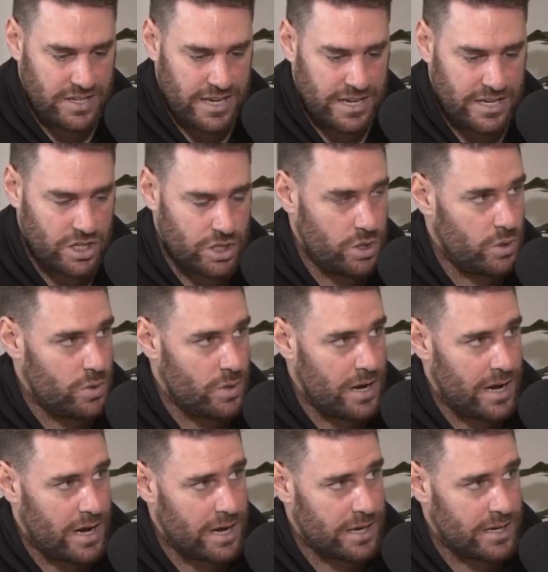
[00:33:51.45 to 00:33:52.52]
And you
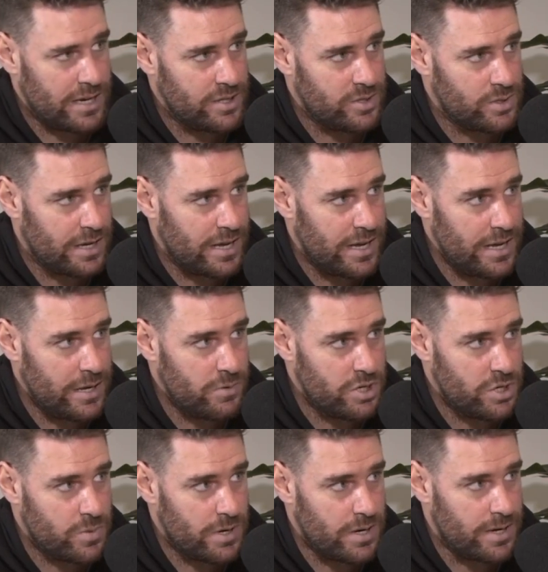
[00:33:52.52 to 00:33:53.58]
are keen to lay
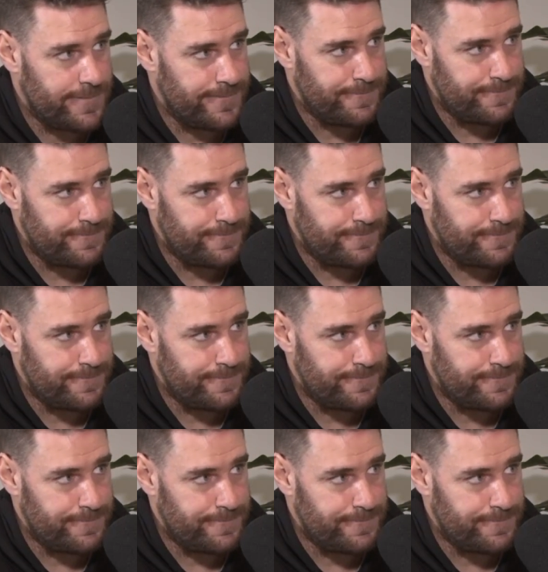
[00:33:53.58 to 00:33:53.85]
which one?